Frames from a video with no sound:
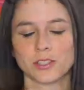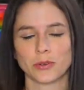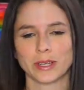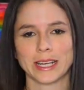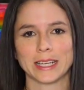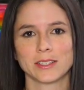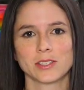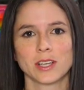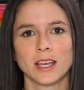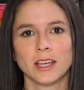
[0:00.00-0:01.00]
So in
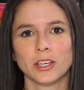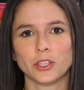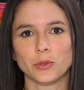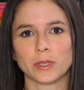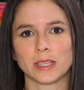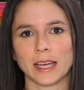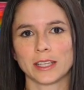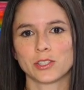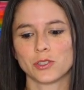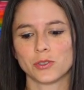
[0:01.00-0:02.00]
case you would
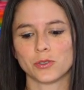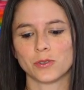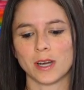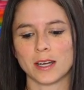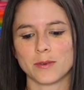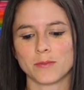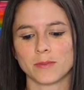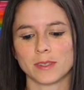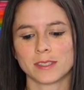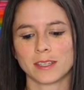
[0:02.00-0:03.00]
like to
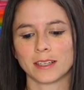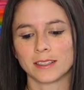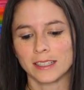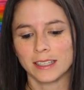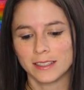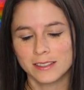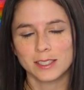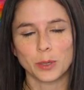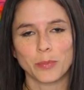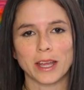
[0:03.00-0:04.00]
um, subtly
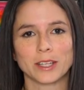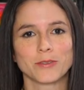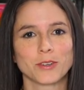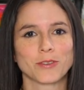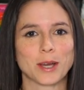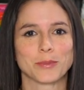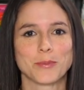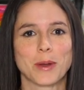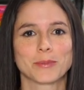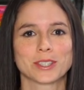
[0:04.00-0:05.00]
slip any of your
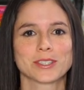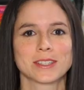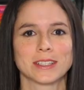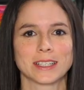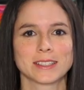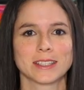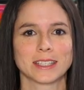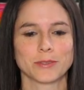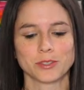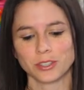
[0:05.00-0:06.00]
family members the link to the
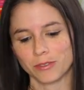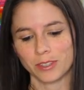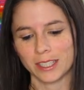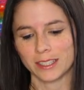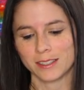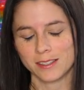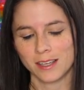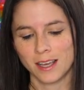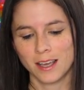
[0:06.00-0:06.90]
gift certificates.